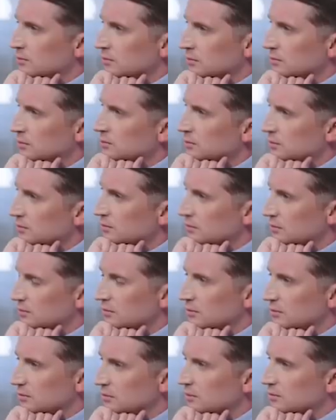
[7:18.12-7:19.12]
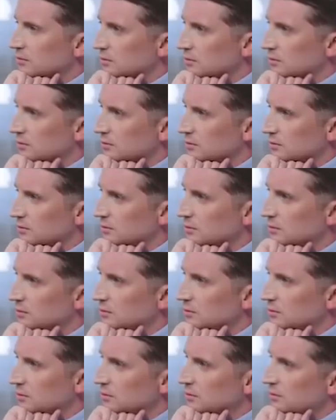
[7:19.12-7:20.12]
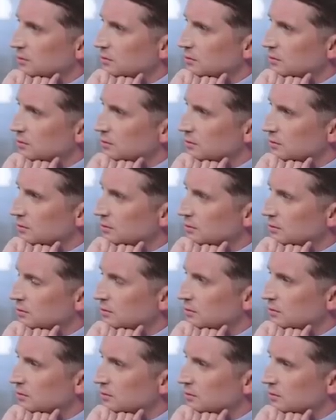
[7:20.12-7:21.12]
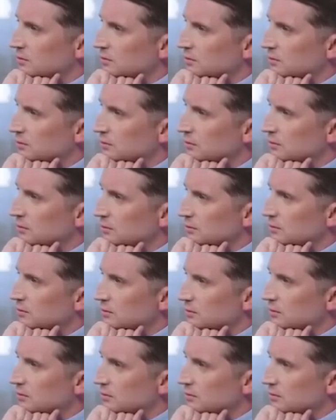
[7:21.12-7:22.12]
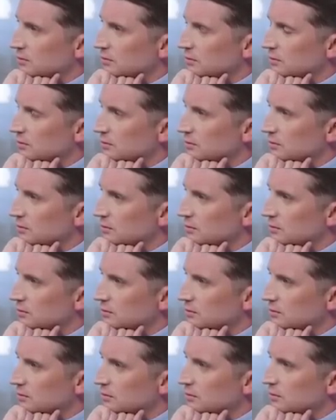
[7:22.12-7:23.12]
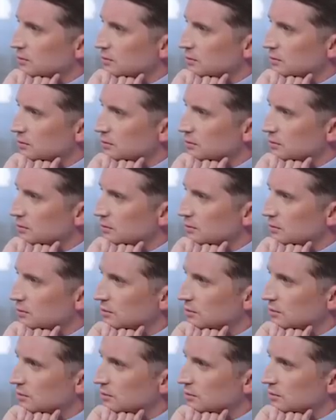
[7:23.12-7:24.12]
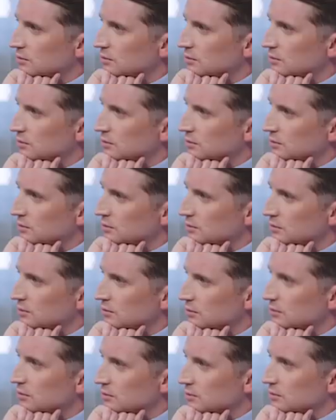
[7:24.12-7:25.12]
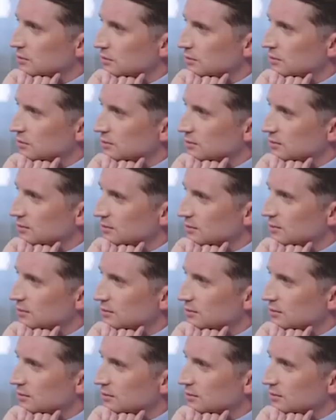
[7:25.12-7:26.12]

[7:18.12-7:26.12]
This person isn't speaking.